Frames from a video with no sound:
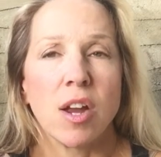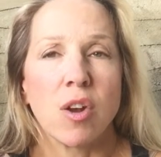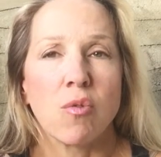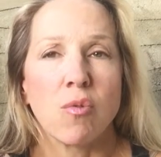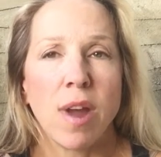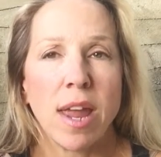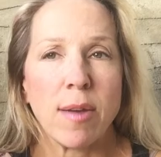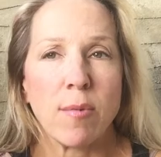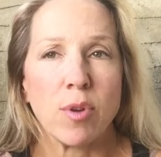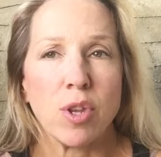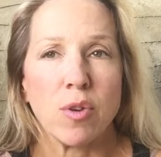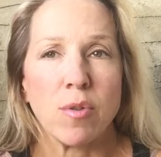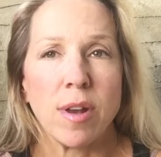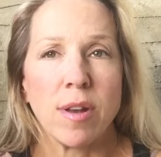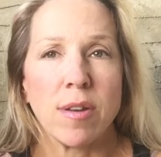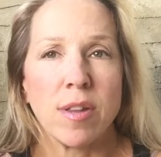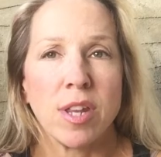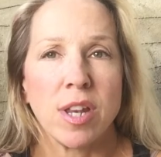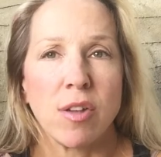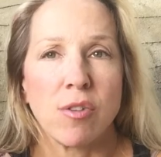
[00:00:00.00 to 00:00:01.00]
great when you're
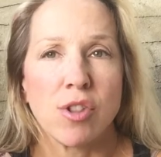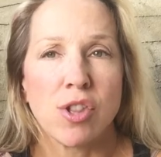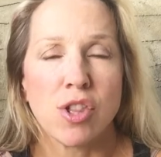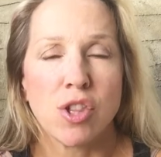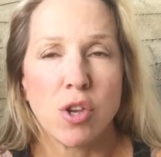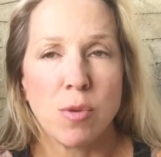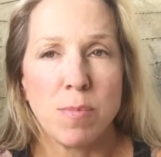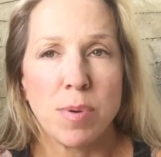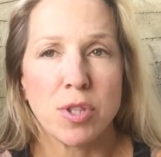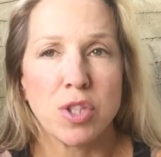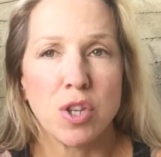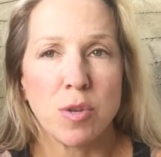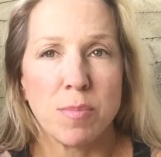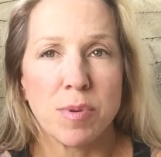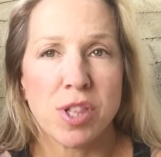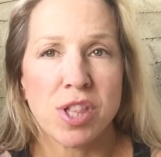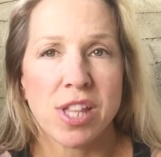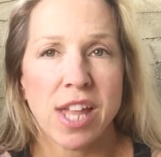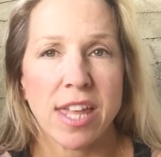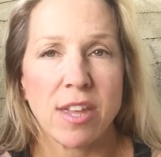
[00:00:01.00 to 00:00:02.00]
in super
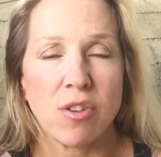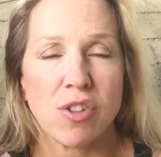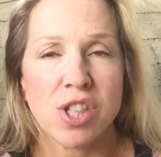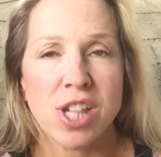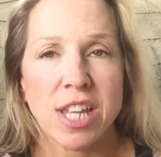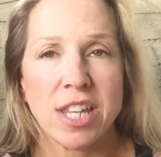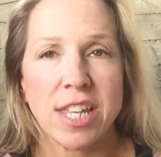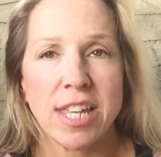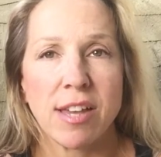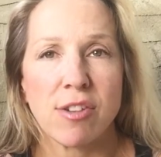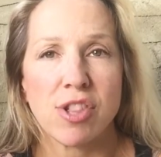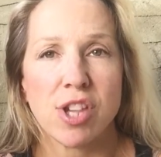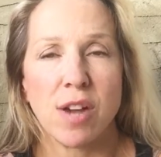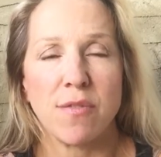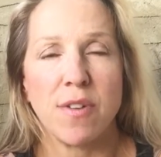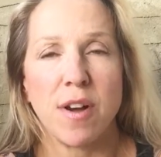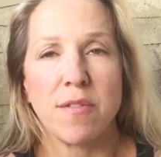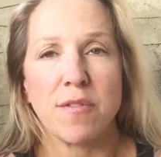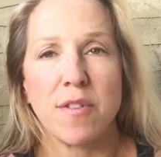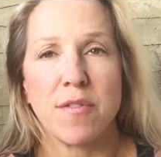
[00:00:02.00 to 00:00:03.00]
duper state, you're setting
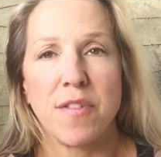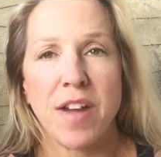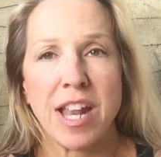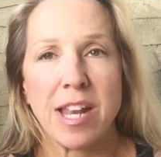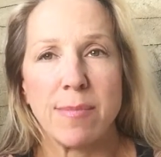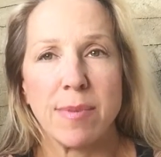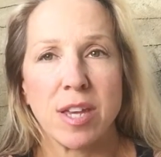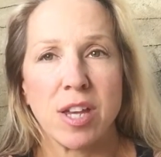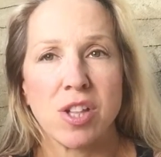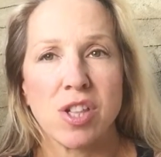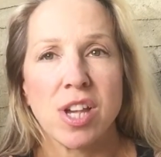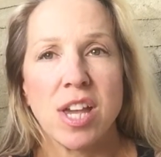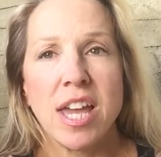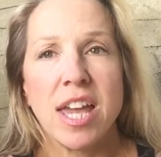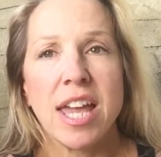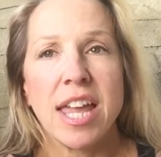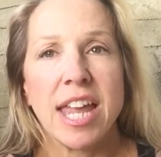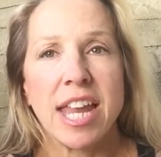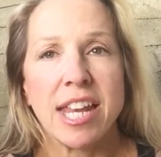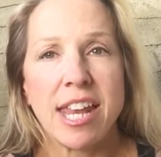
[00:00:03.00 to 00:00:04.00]
yourself up for failure, because
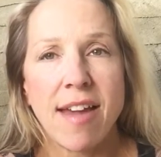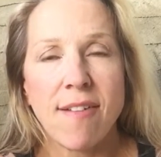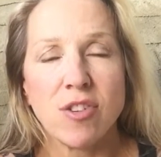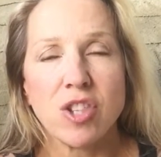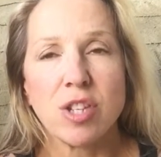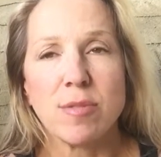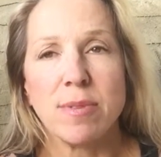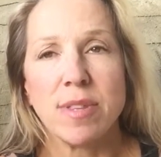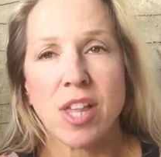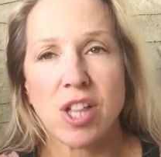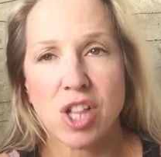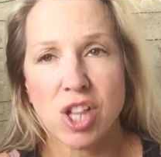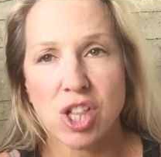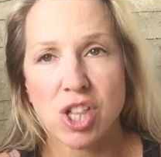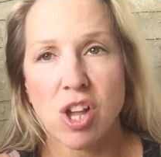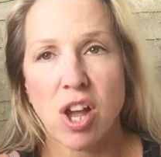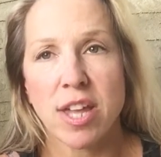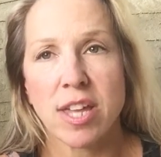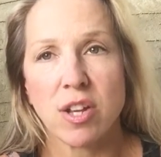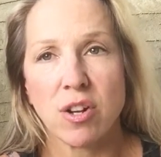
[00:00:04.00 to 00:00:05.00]
inevitably there's a
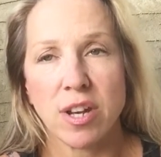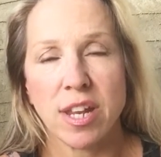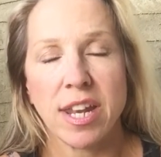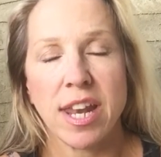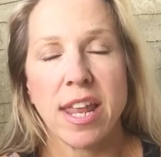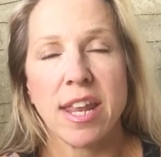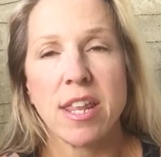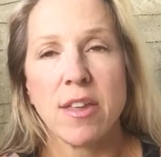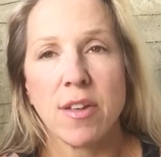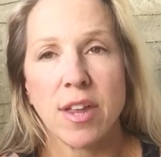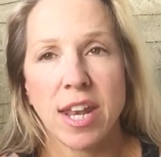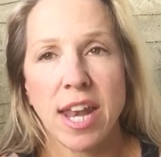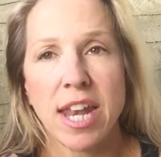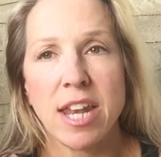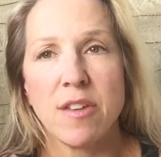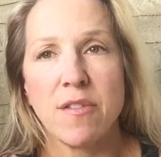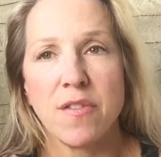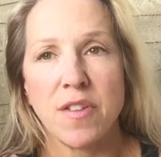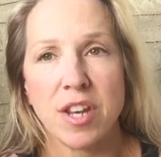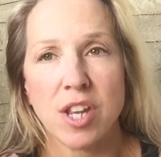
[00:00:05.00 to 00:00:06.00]
cycle in
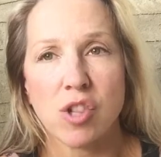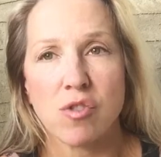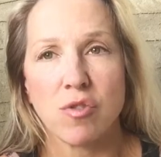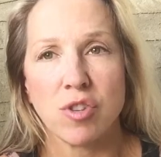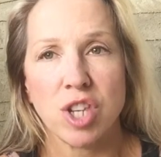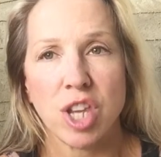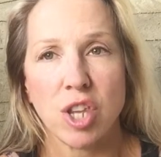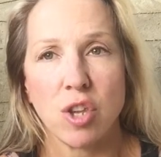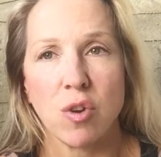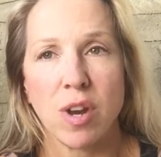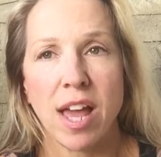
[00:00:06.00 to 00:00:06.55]
any fitness routine.